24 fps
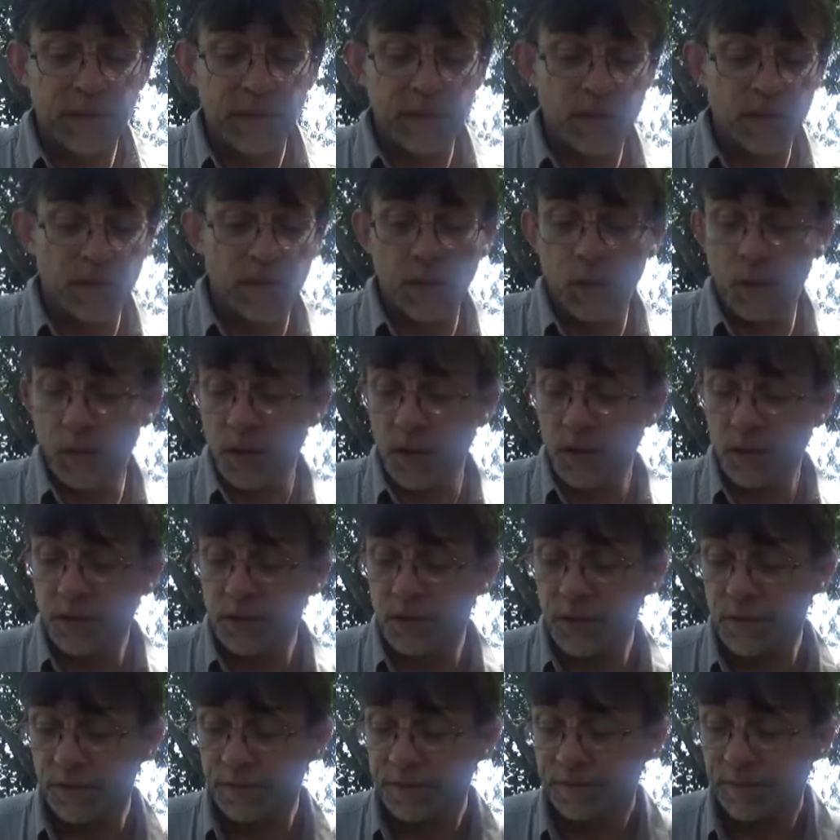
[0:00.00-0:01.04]
Still
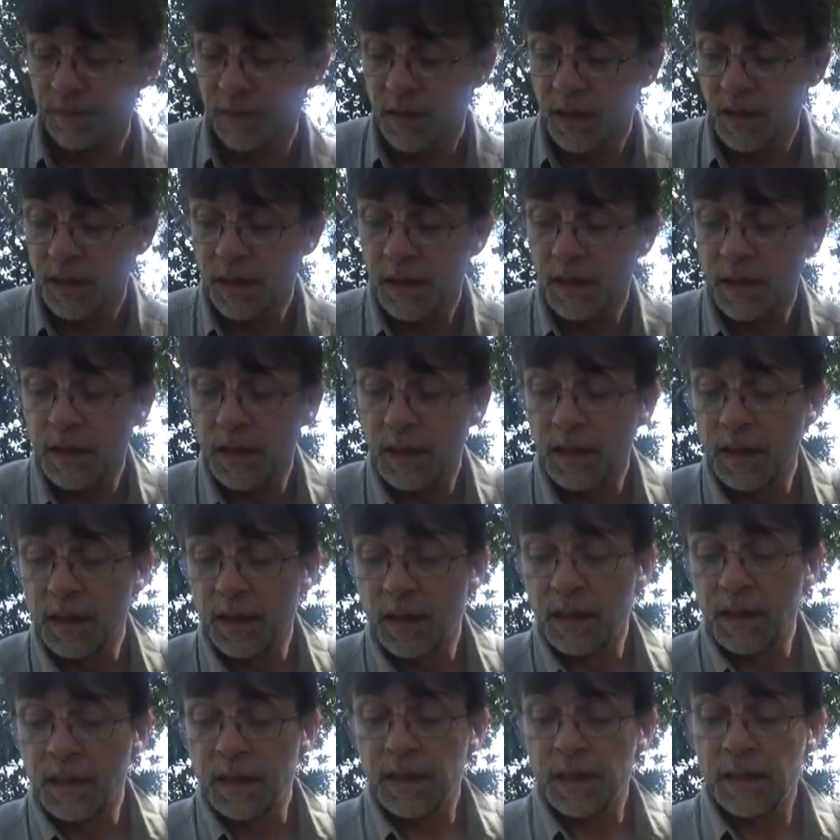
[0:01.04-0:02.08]
works.
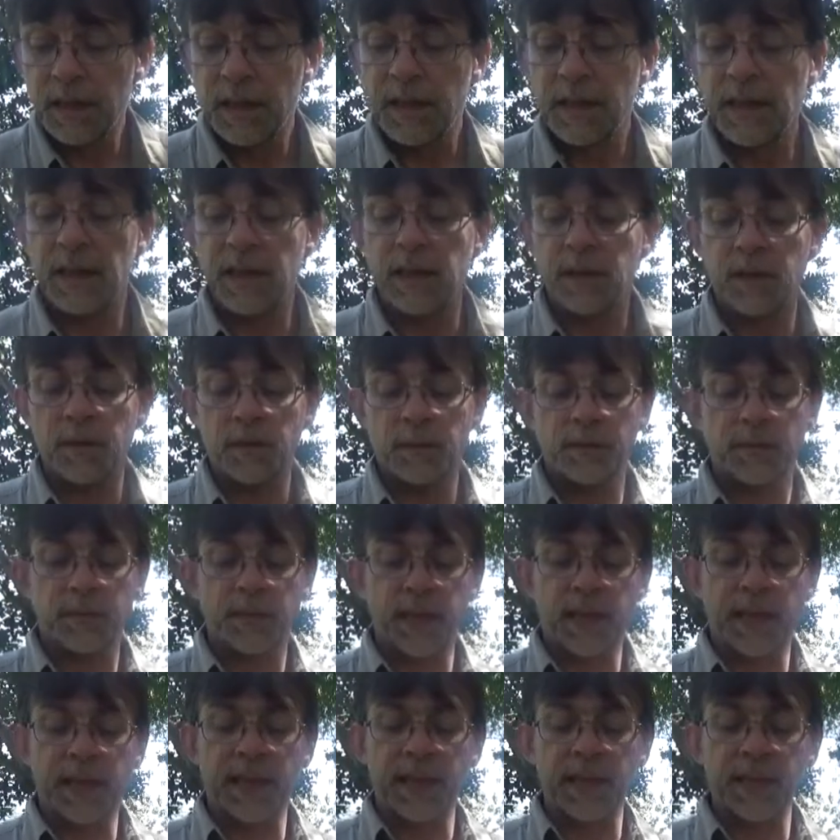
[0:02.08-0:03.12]
Now,
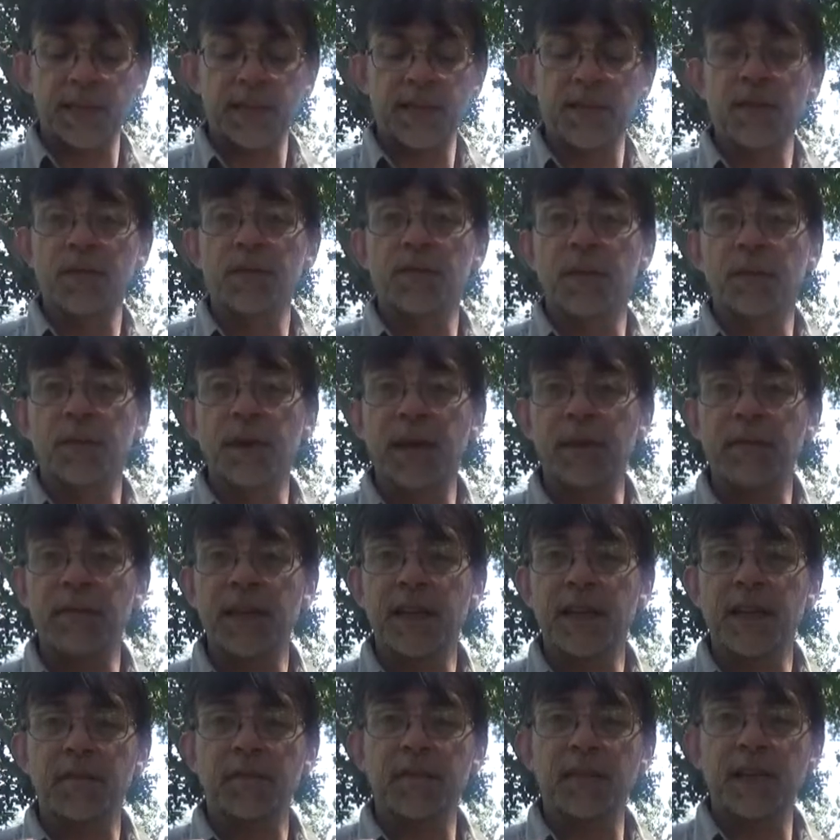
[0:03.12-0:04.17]
I got this from Heavy
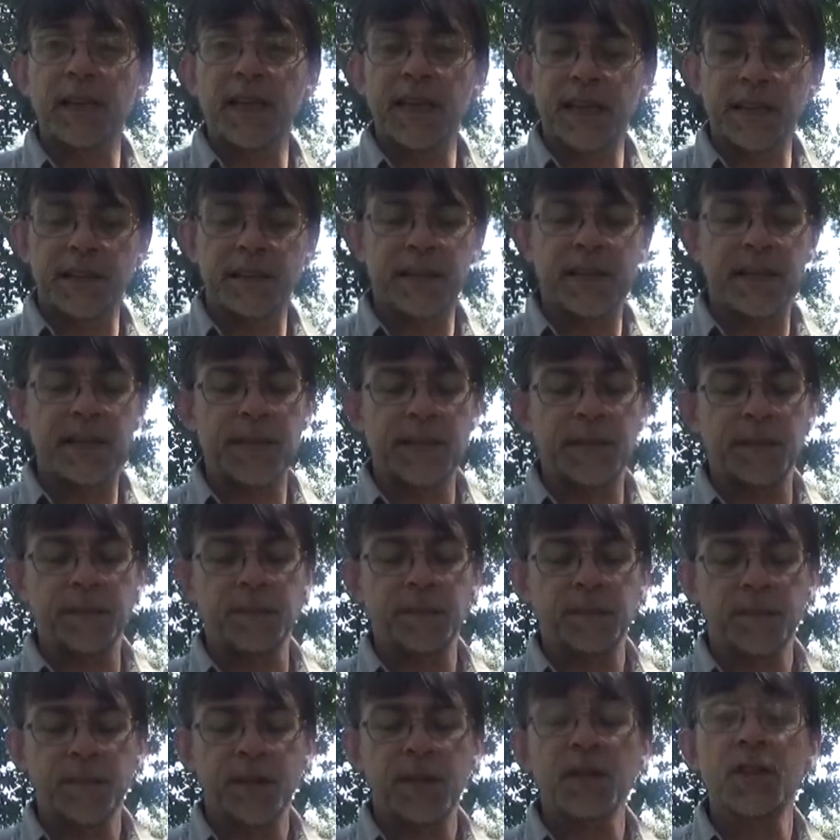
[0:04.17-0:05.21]
Cover Canteen.
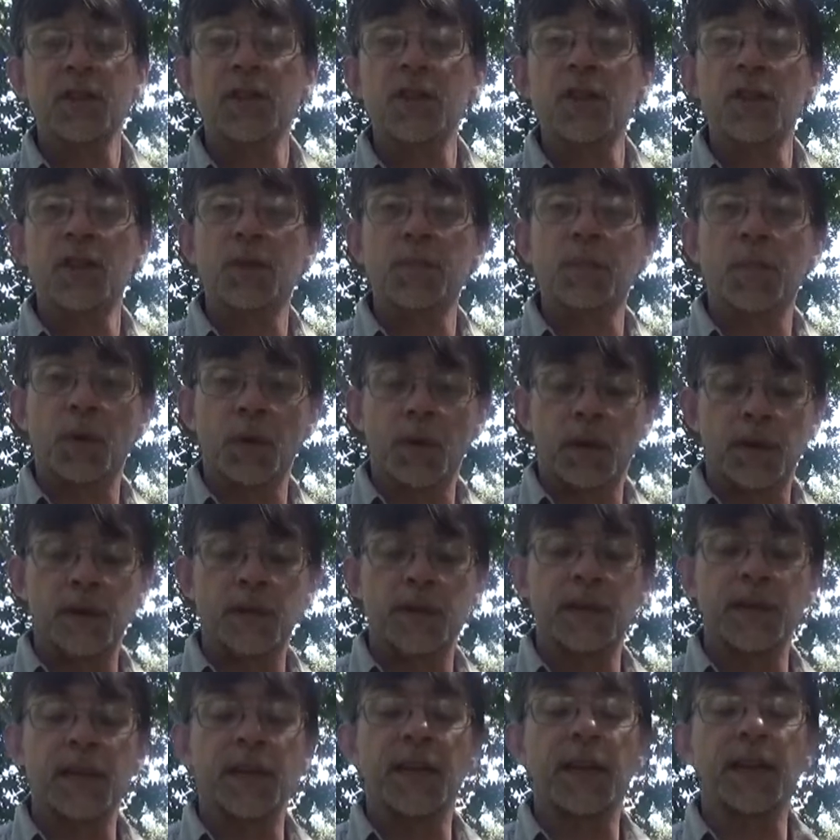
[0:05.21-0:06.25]
This is a spork.
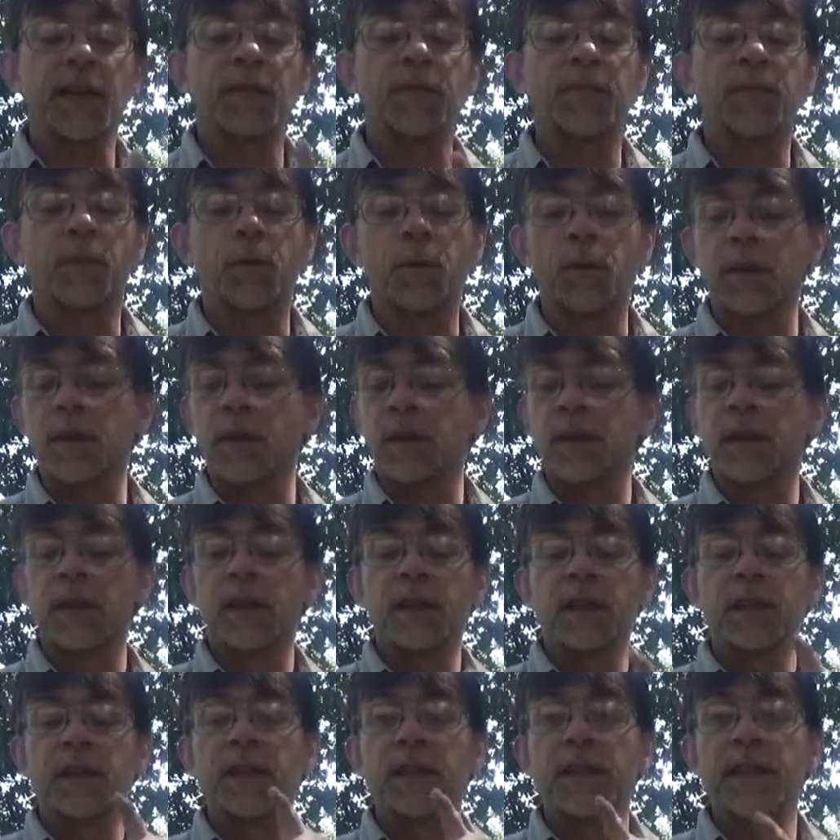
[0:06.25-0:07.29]
You got a fork,
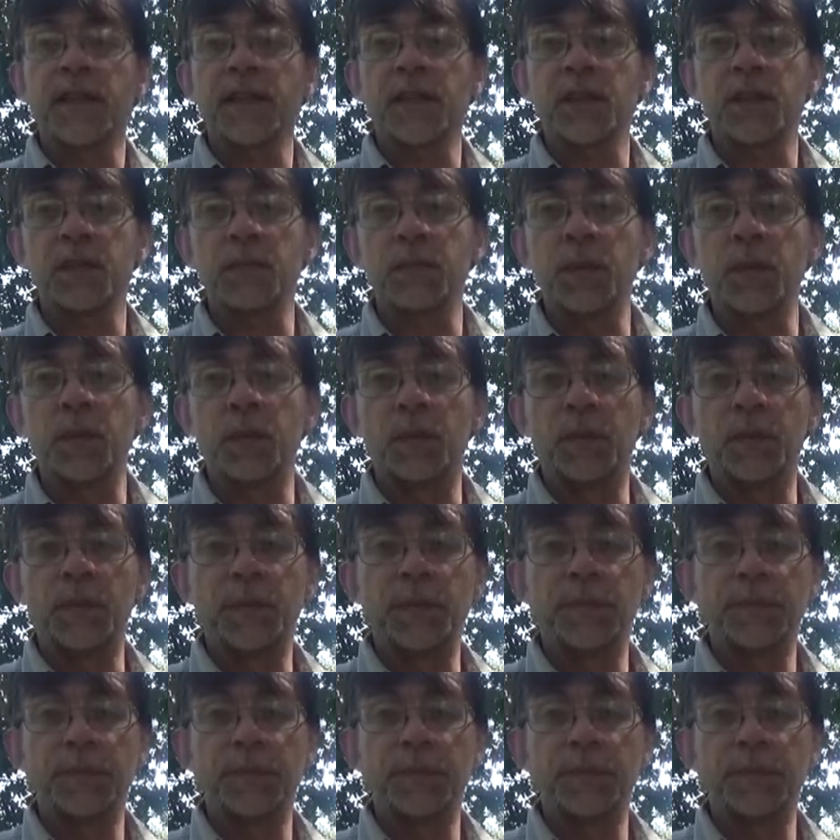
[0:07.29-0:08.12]
you got a spoon.